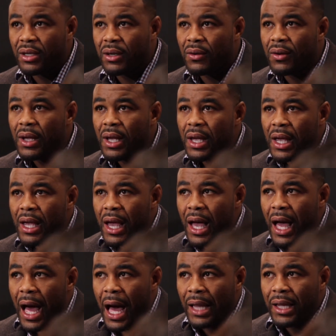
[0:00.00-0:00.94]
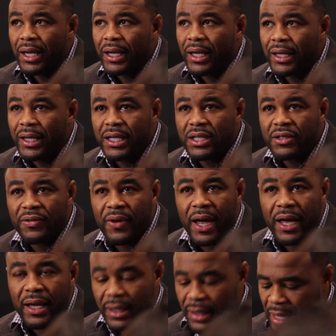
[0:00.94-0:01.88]
So I look at each
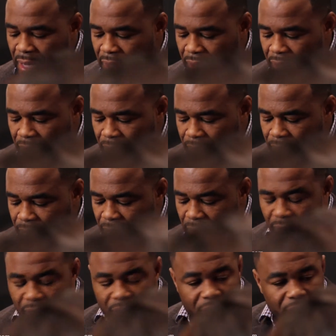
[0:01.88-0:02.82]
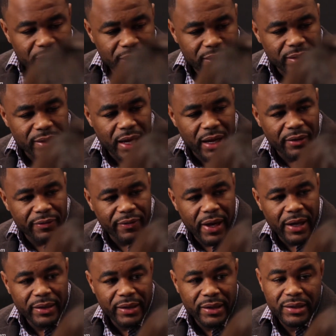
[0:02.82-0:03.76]
fight like it is the
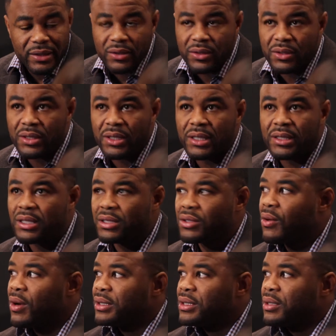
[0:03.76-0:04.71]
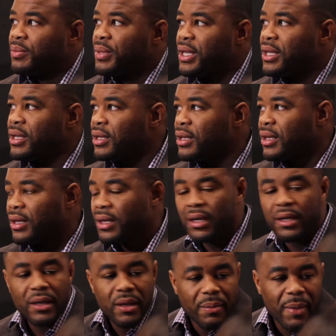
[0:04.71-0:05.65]
title fight. This is going to be
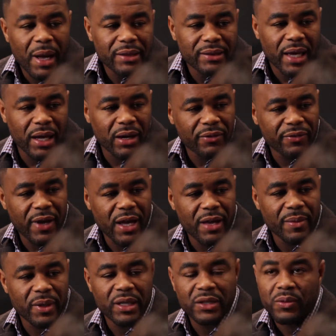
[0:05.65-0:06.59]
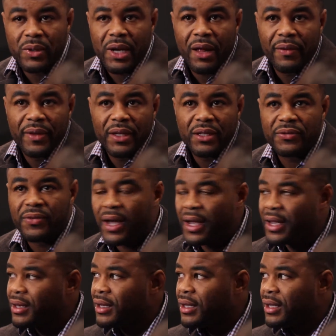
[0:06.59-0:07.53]
my title fight, because without this
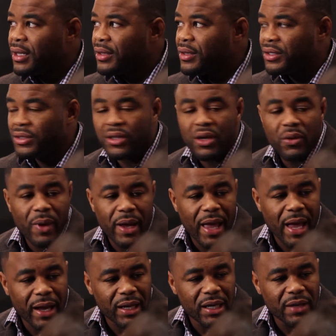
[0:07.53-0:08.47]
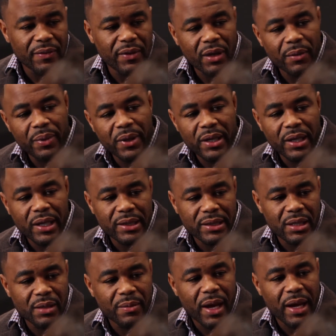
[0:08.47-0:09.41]
fight, there's no way I can even compete
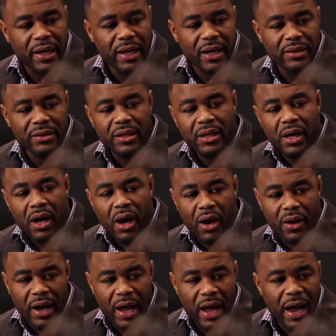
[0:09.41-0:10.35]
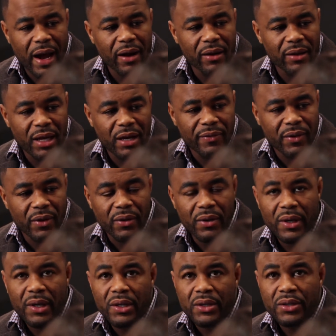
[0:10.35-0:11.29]
against anybody else on a higher
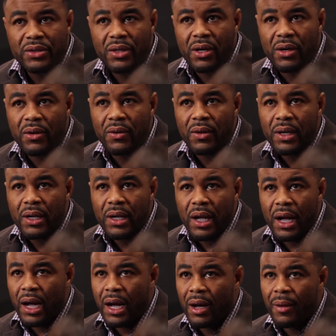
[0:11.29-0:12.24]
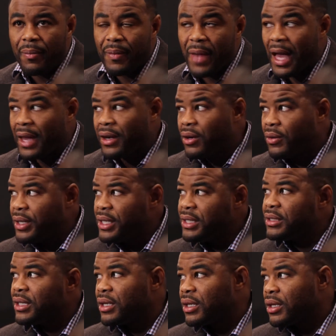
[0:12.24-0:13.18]
level. So I
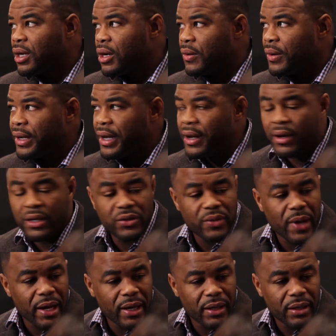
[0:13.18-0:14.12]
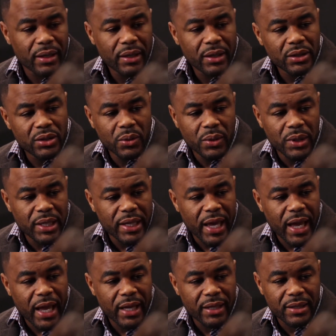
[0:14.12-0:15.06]
know he's going to go in there and try to do what
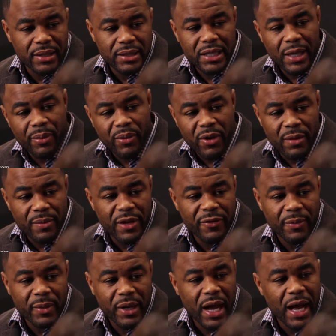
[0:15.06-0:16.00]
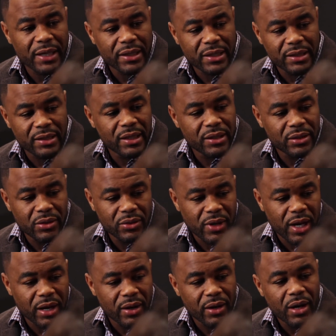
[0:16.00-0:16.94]
he can to separate me from consciousness,
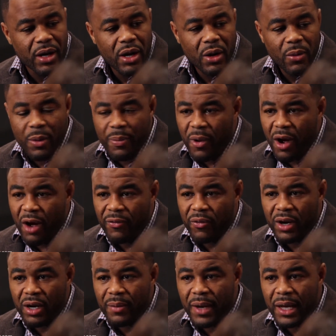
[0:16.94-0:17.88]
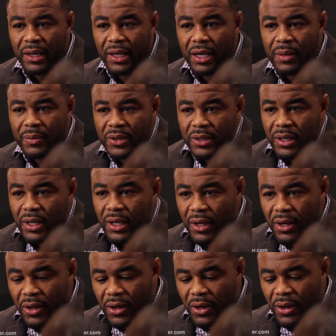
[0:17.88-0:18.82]
or try to rip off one of my limbs
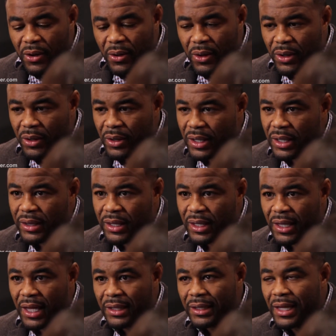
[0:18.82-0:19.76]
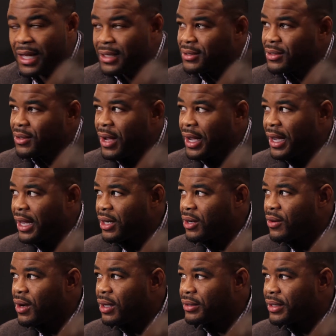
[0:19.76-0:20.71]
or anything like that. So I
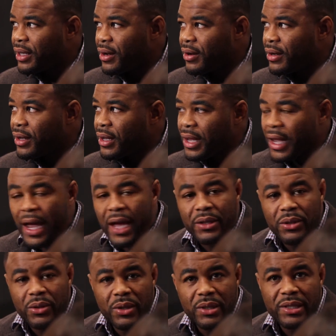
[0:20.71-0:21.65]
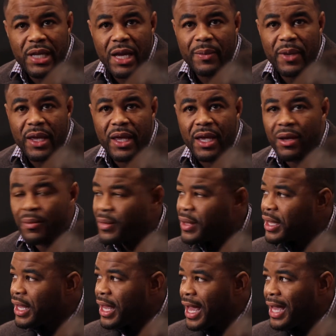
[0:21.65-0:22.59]
got to go out there and do the same to
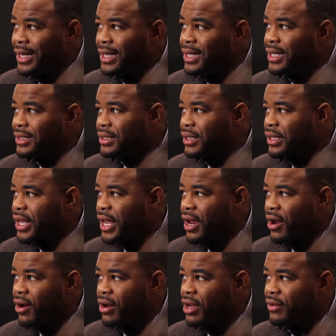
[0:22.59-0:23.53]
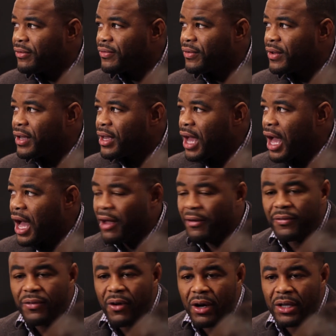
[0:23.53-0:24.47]
him. And he doesn't care if
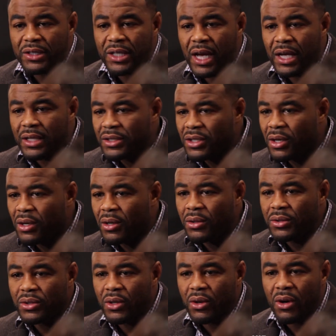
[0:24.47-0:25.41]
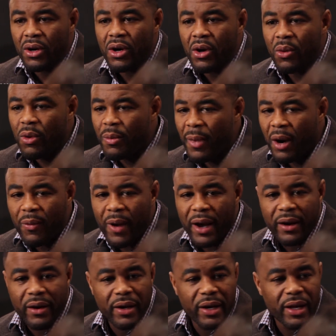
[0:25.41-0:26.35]
I fought John Jones or what my
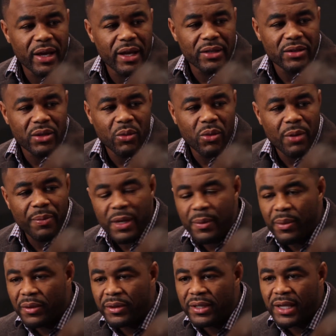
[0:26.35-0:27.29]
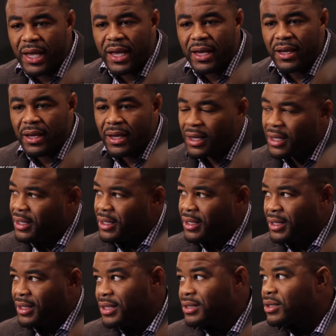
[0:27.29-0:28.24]
record is or what people say.
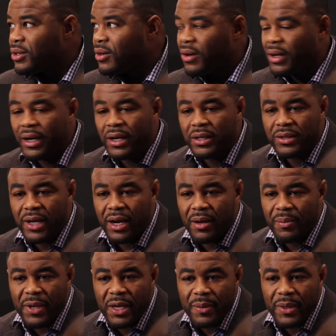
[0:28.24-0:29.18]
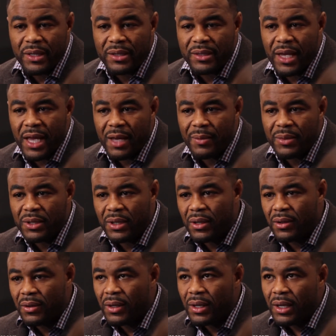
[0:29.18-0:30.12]
He's going to go in there and try to beat me the same.
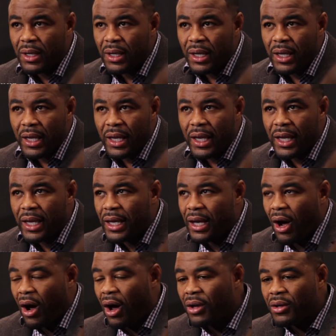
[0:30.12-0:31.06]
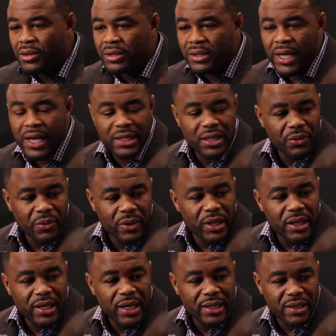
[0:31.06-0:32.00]
So all those things,
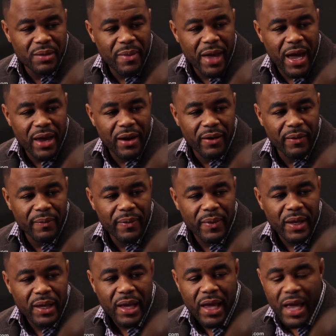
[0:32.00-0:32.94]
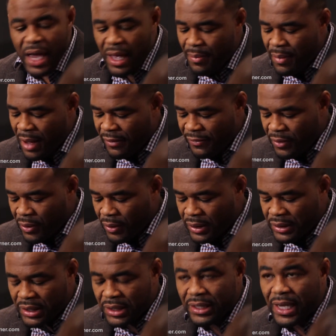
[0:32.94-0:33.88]
it really doesn't matter. And my
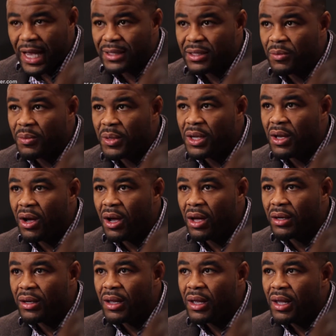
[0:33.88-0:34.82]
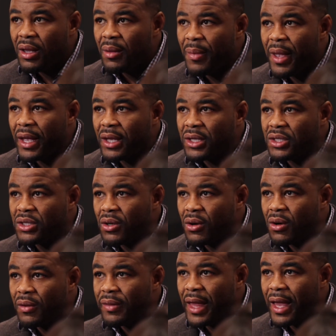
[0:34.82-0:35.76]
focus just has to be on making
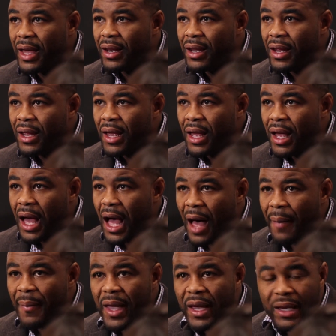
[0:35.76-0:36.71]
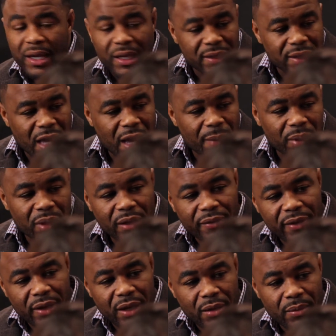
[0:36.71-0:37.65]
sure that I make an
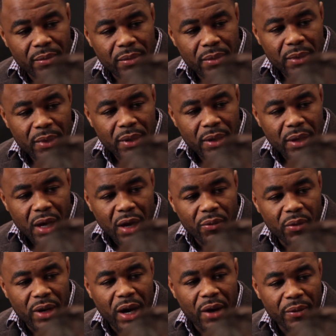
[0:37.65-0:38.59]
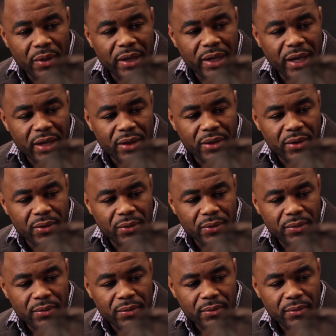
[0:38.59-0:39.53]
example of him of what I really can
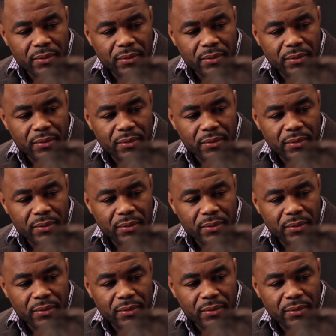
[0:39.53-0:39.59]
do.